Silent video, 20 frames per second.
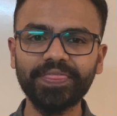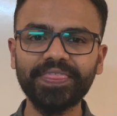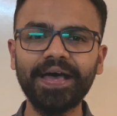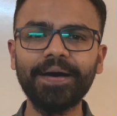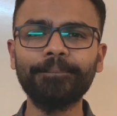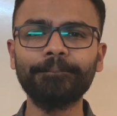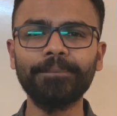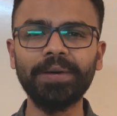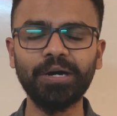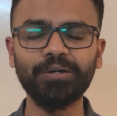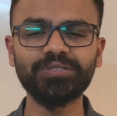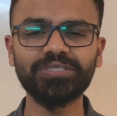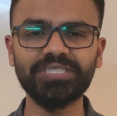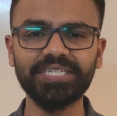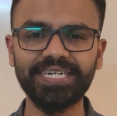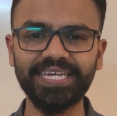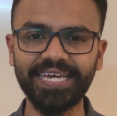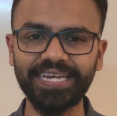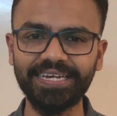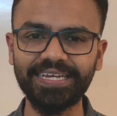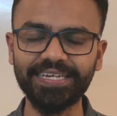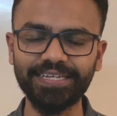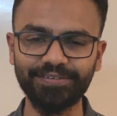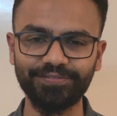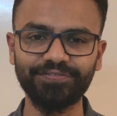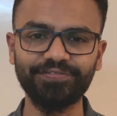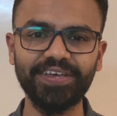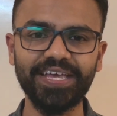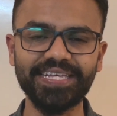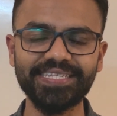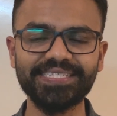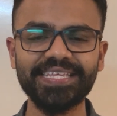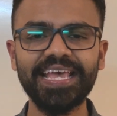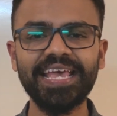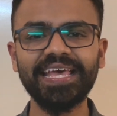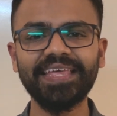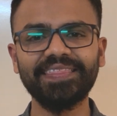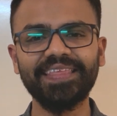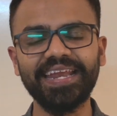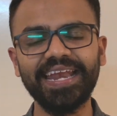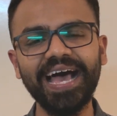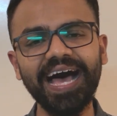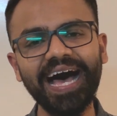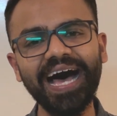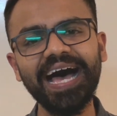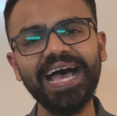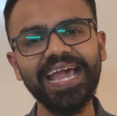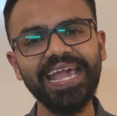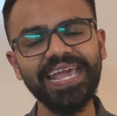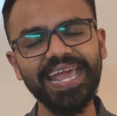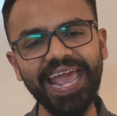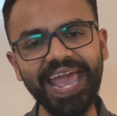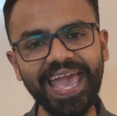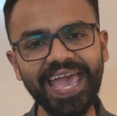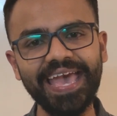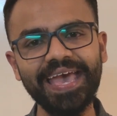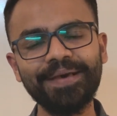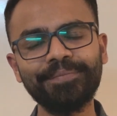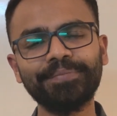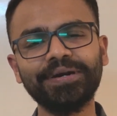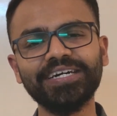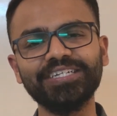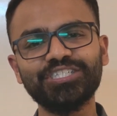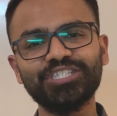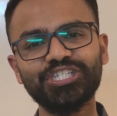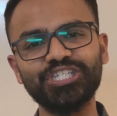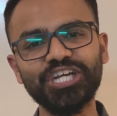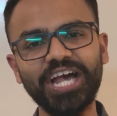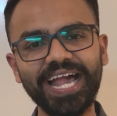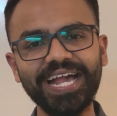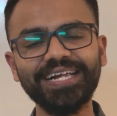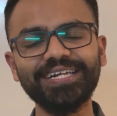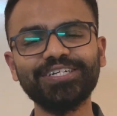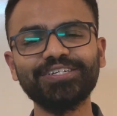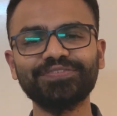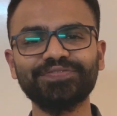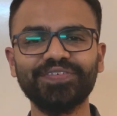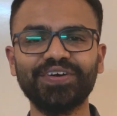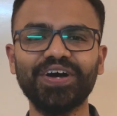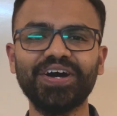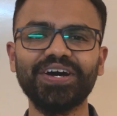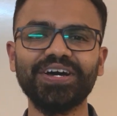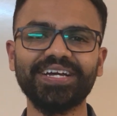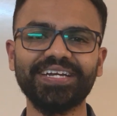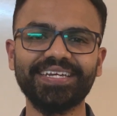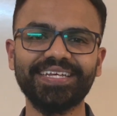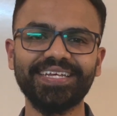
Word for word: our mouth today and confess that I am a child of God.